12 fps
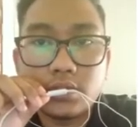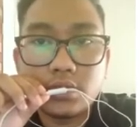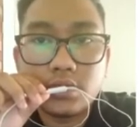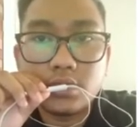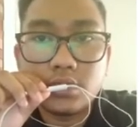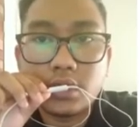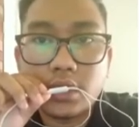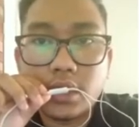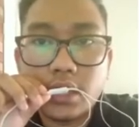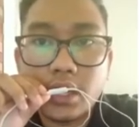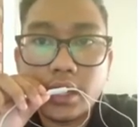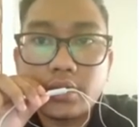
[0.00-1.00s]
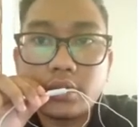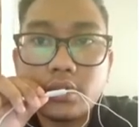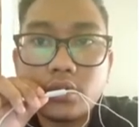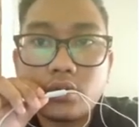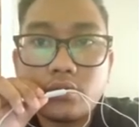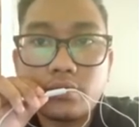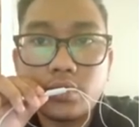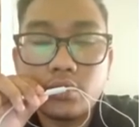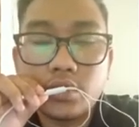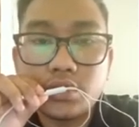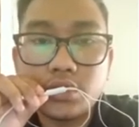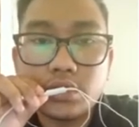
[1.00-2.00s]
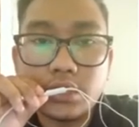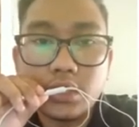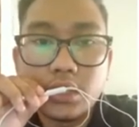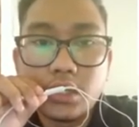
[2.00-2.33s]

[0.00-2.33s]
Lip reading: IT configuration.